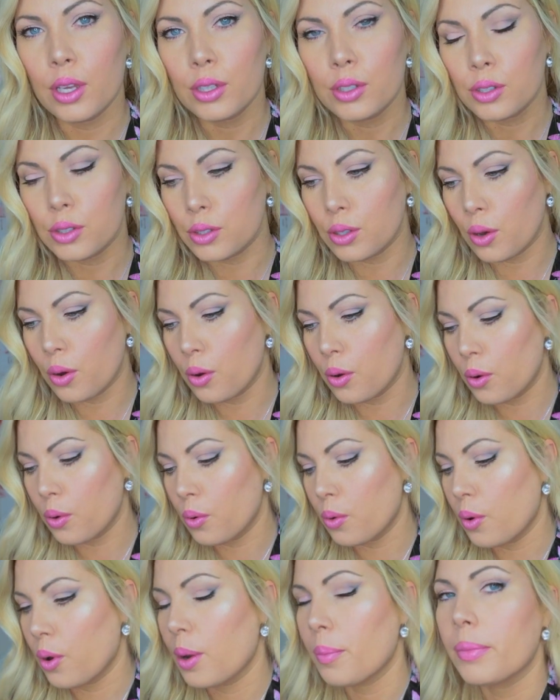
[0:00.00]

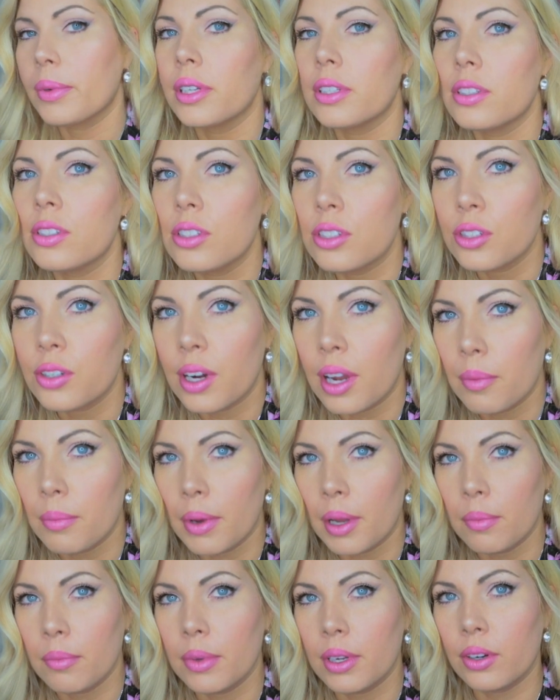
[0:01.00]
So I'm going to just grab
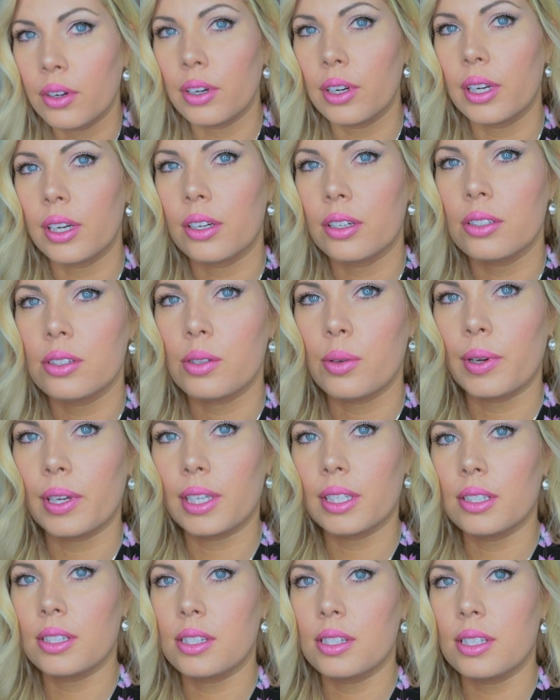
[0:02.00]
my mirror here so I
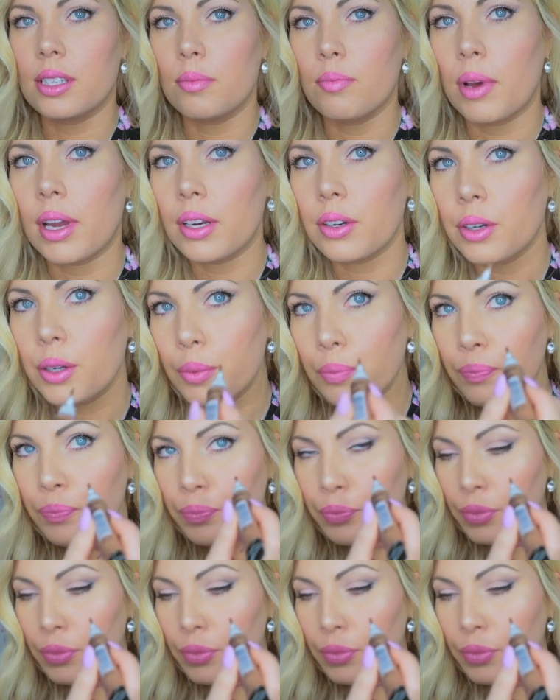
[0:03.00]
can see better.